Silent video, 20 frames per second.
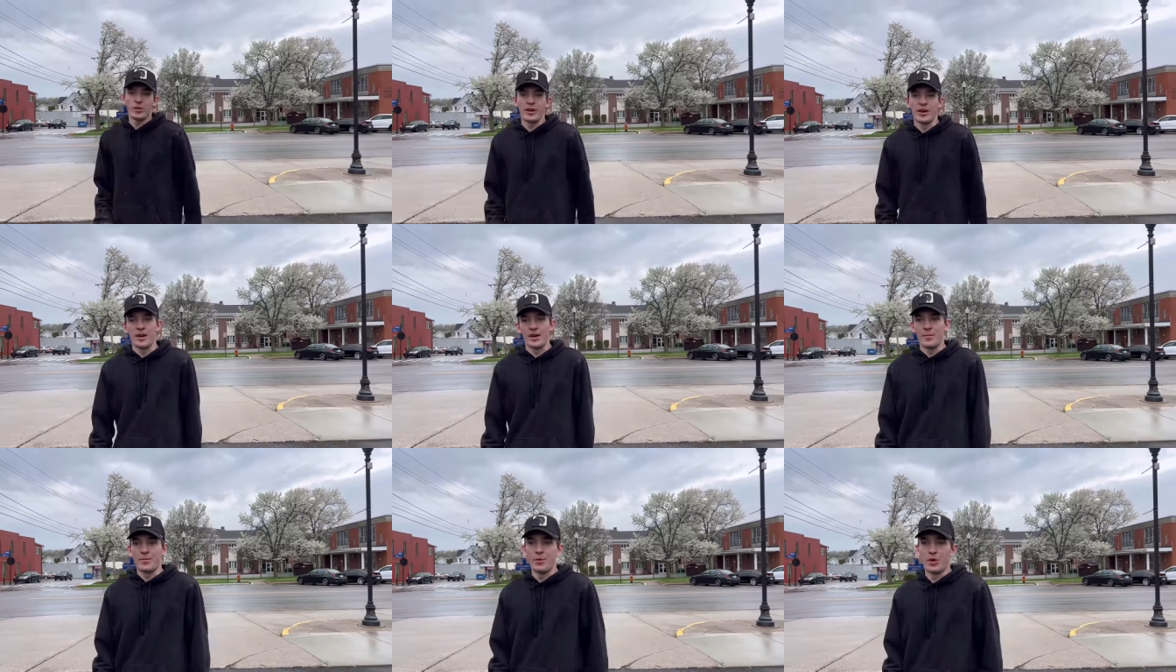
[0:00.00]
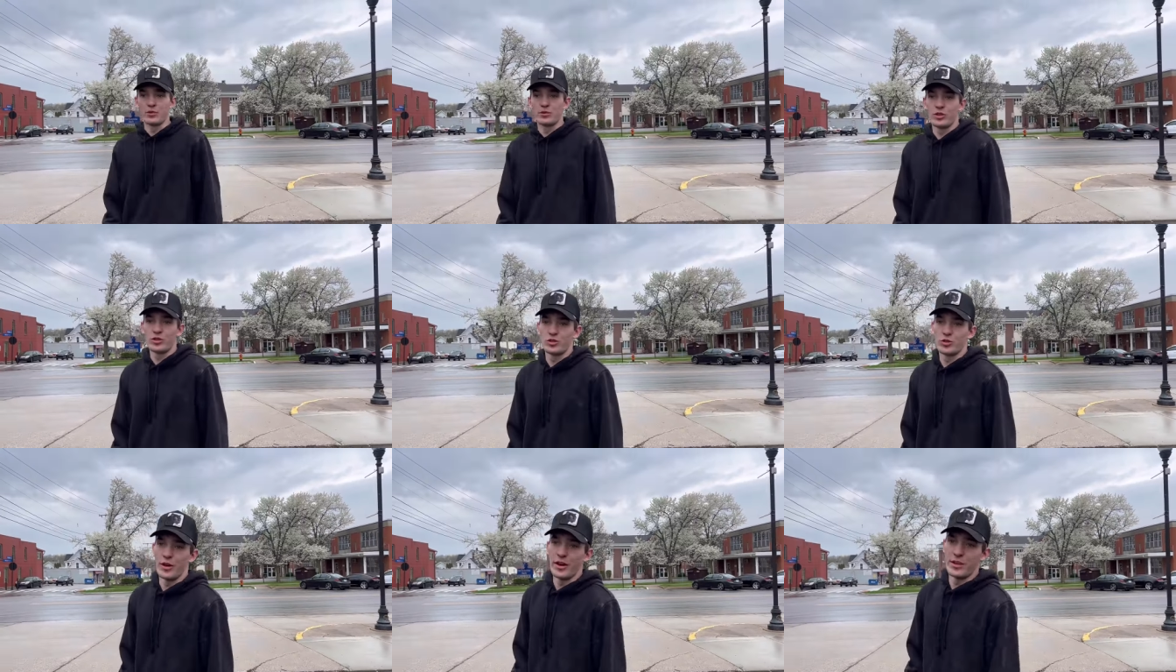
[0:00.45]
ahead and built the
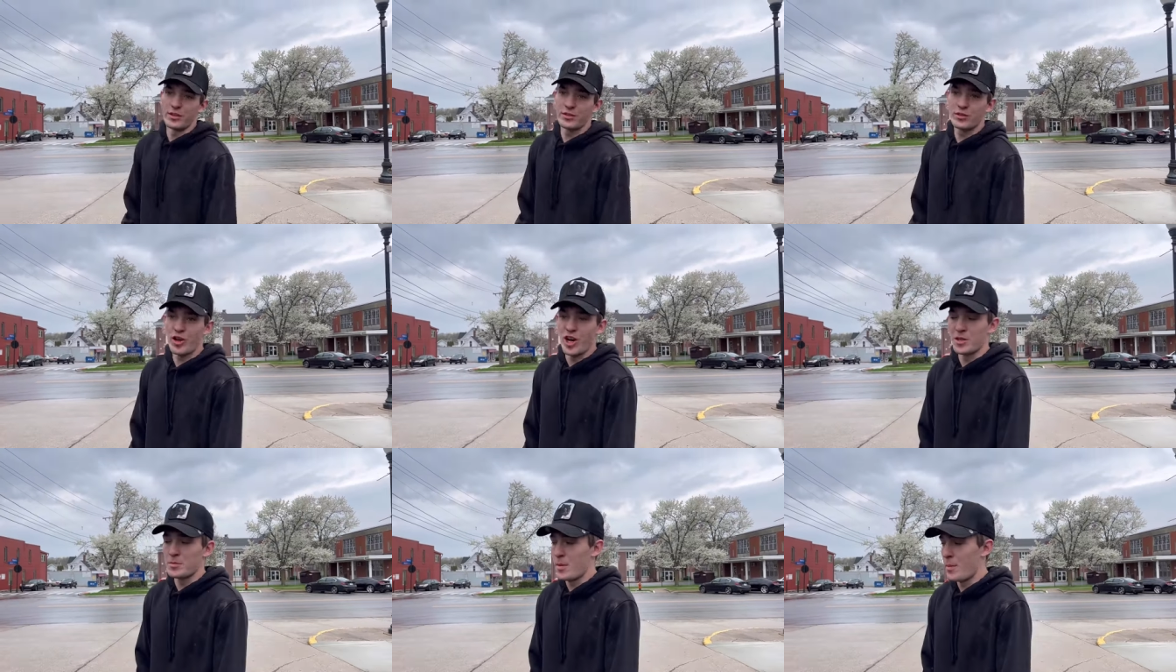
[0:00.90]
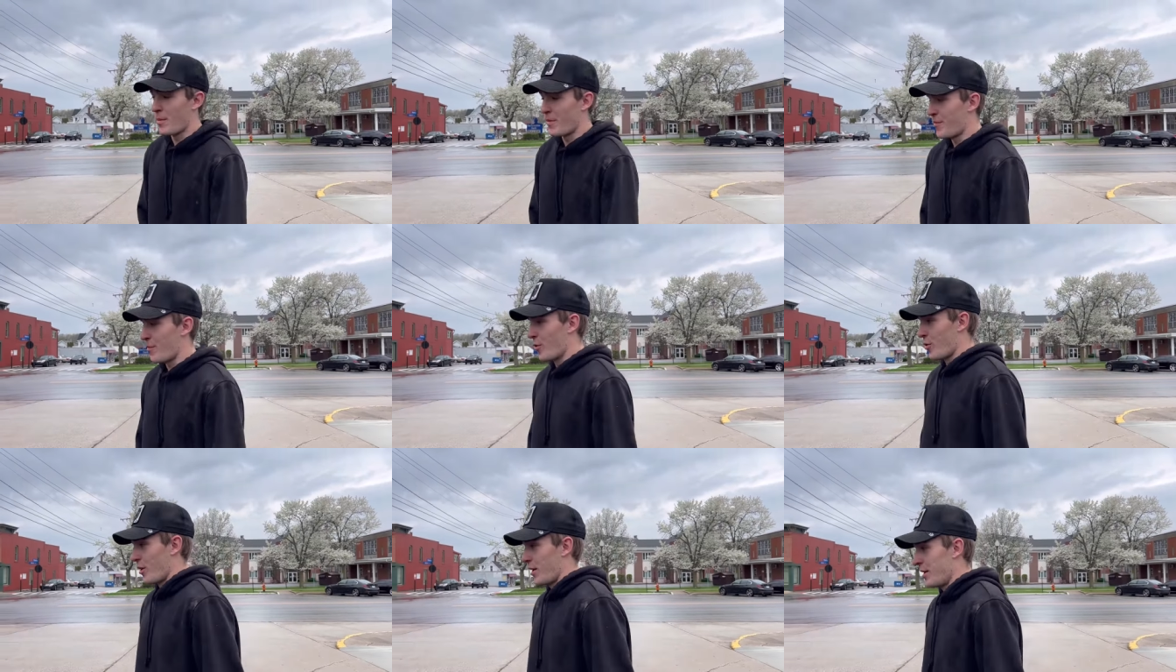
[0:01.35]
trans cross member
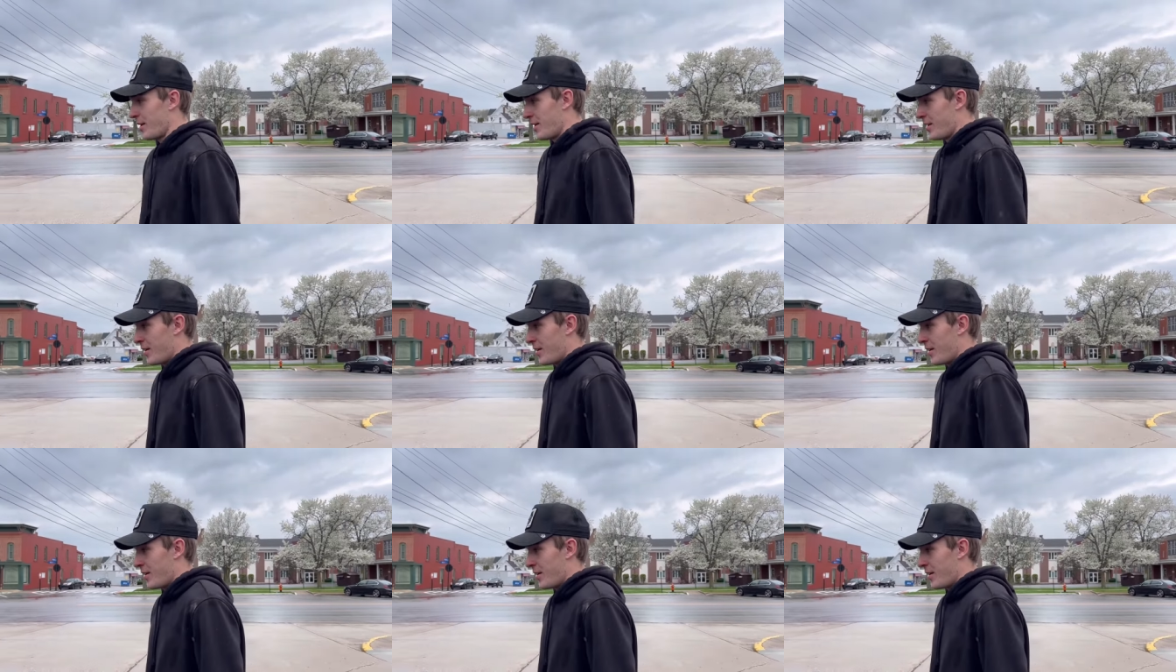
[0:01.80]
for it.